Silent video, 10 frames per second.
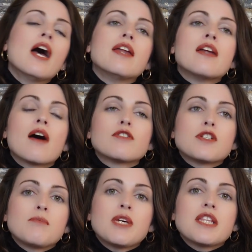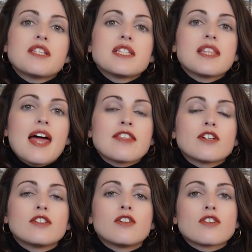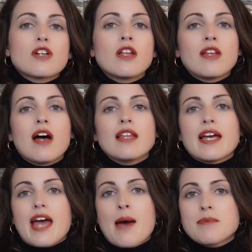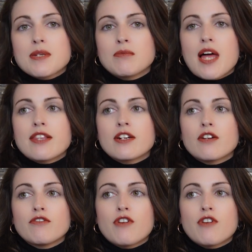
Now, to me, this leather looks a lot like Epsom leather